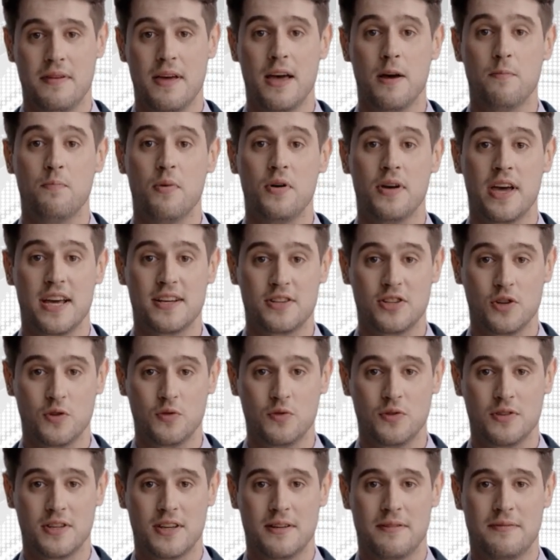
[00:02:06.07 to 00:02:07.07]
In plant
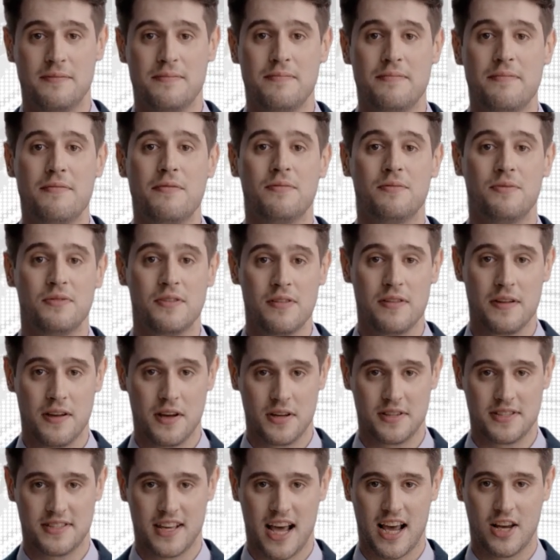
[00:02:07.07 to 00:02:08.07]
news,
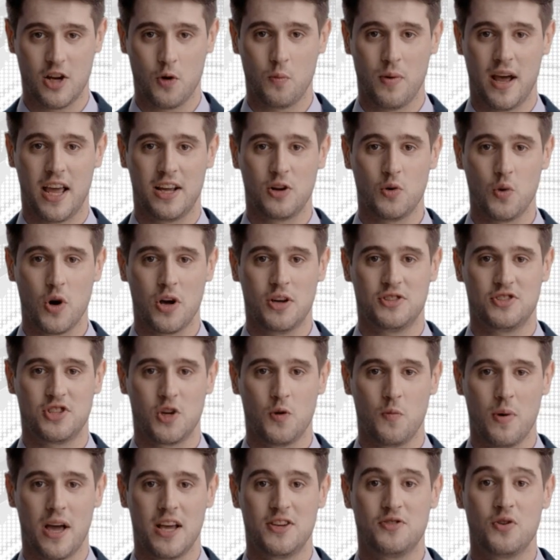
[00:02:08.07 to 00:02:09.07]
Sinopec
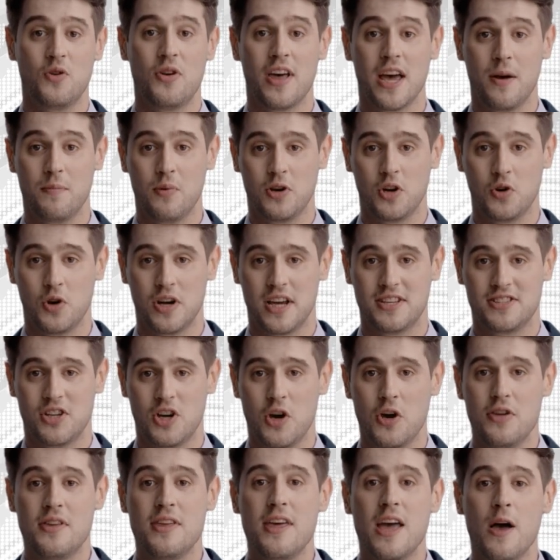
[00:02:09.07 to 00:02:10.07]
Guangzhou Petrochemical has
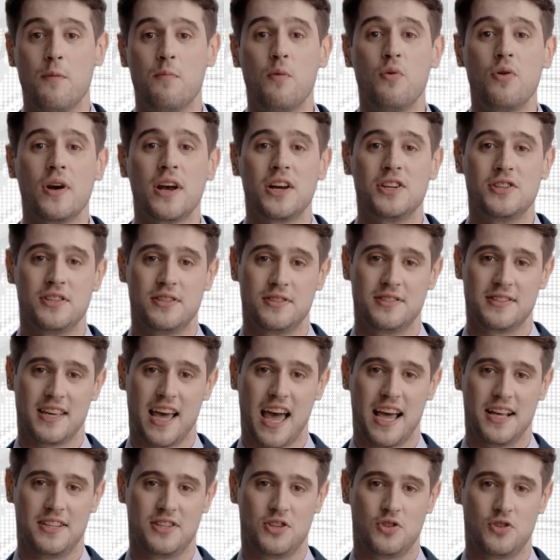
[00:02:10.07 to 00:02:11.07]
halted operations
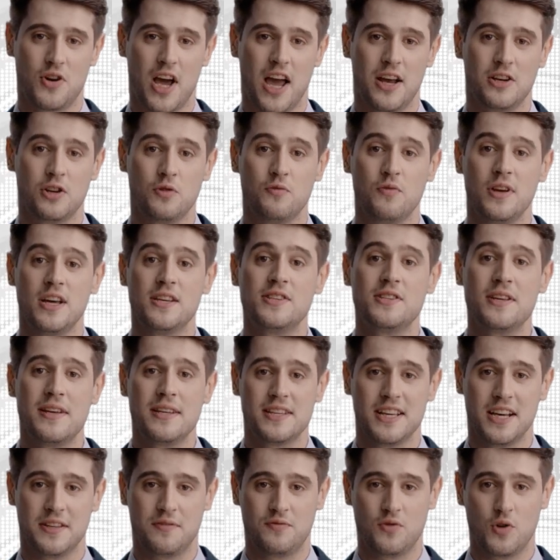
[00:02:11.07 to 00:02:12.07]
at its cracker
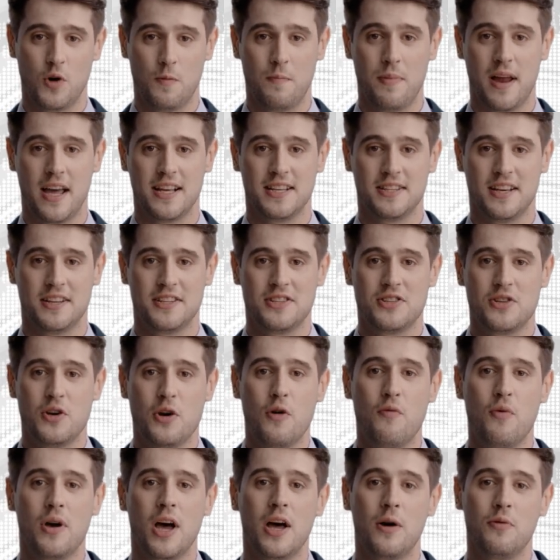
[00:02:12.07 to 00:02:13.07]
recently for a maintenance
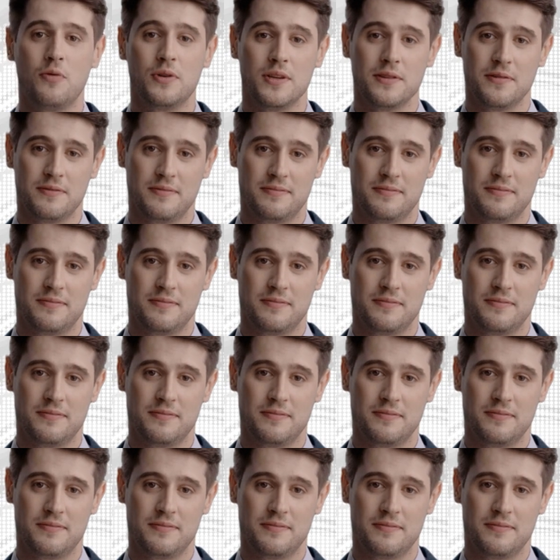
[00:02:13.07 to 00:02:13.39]
turnaround.